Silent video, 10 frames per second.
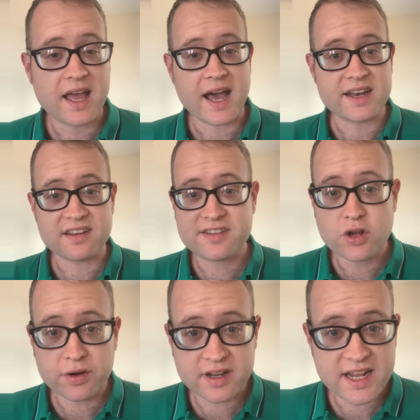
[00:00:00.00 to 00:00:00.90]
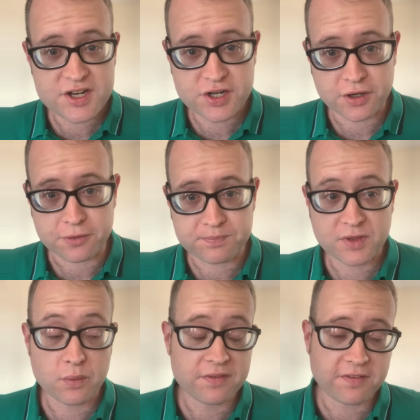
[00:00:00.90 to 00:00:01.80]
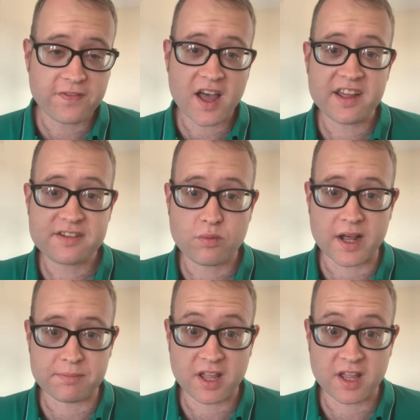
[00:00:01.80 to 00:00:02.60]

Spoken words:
And it's not an issue with the first one,